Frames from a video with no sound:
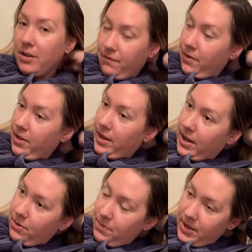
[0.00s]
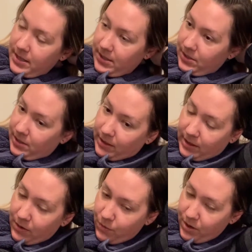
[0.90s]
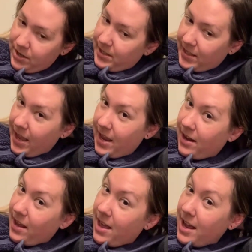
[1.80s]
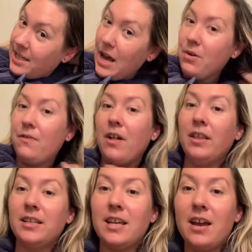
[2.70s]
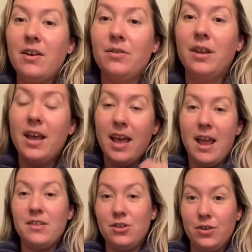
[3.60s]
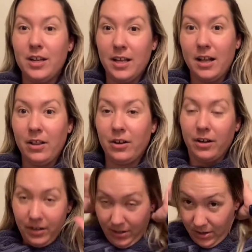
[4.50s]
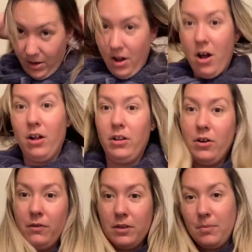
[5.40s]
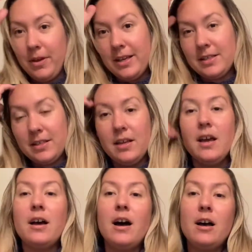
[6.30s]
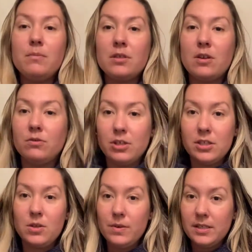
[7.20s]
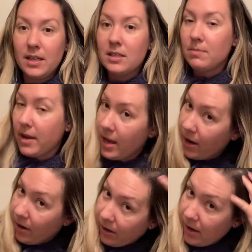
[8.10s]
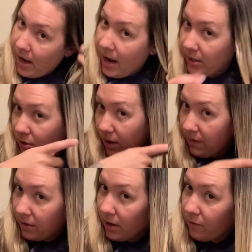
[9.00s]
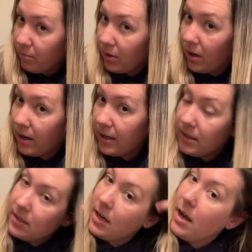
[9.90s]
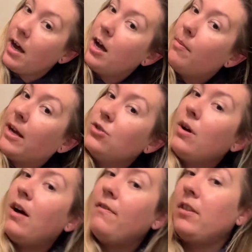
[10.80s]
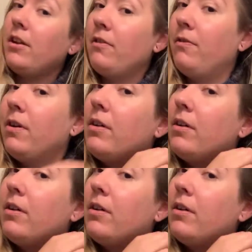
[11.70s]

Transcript: it falling out because there's nothing worse than a towel falling down and then you're getting color all over the place. So just to assess my hair, I do have a lot of blonde. I do have a lot of